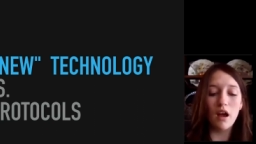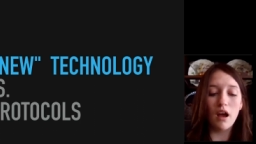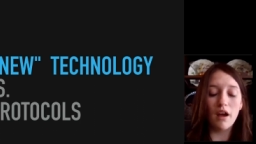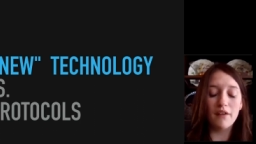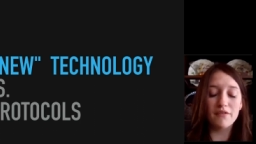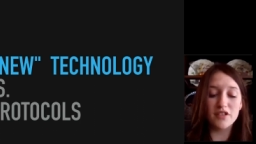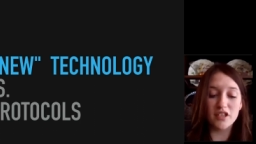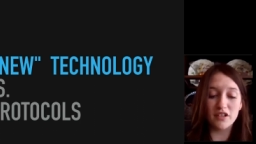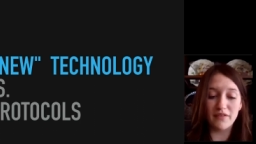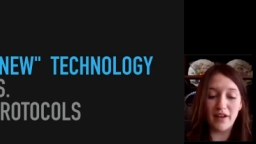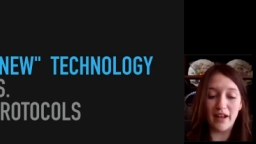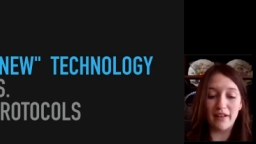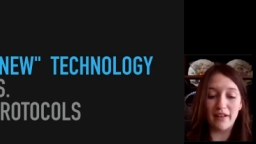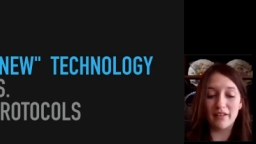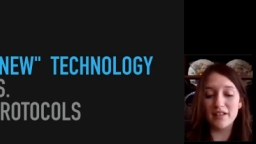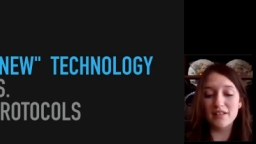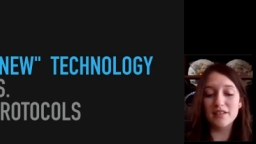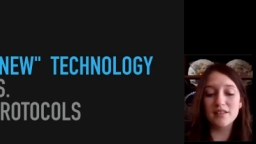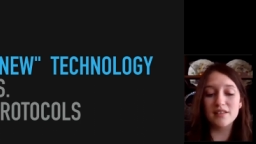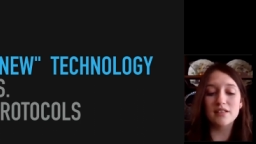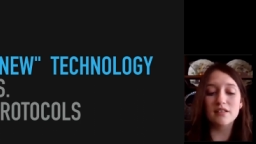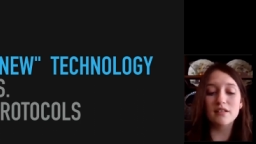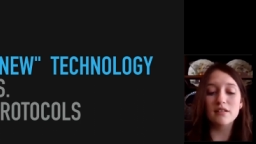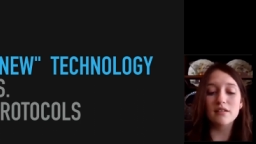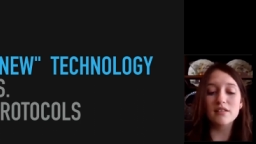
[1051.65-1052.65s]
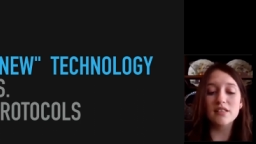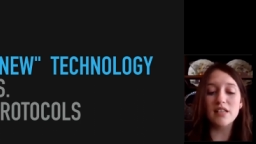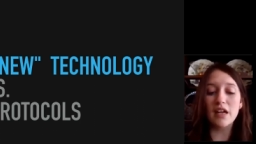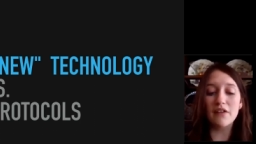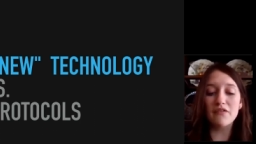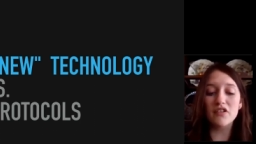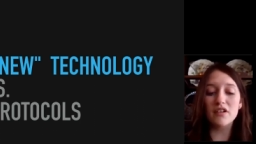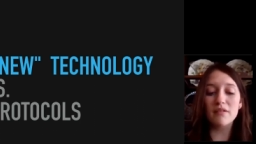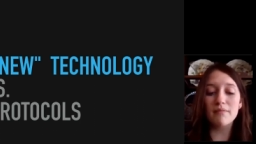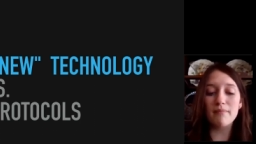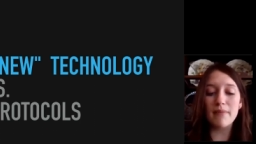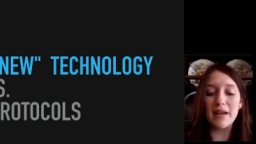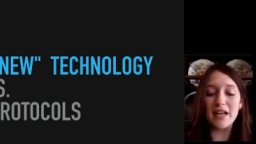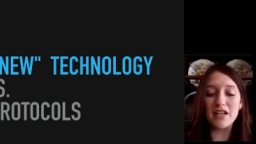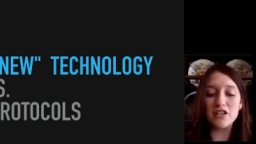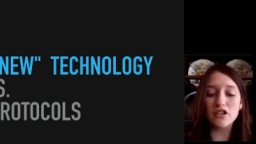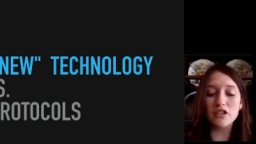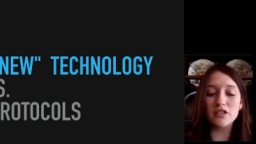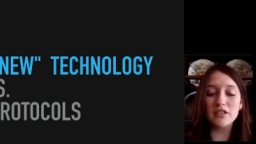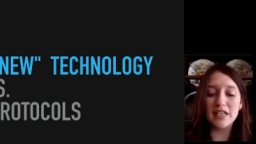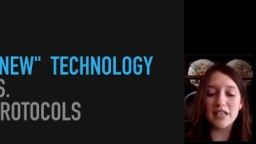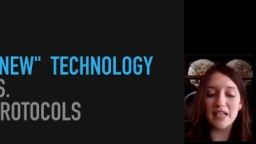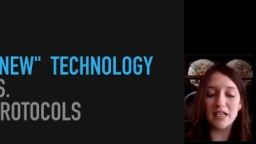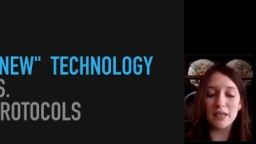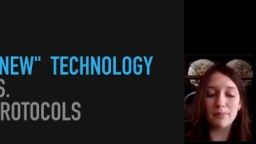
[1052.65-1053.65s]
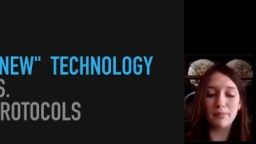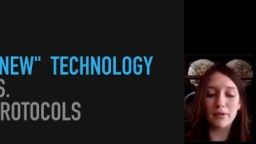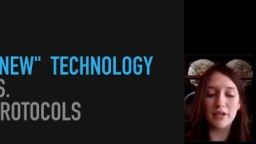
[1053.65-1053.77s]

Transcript: of surveillance, suffered major data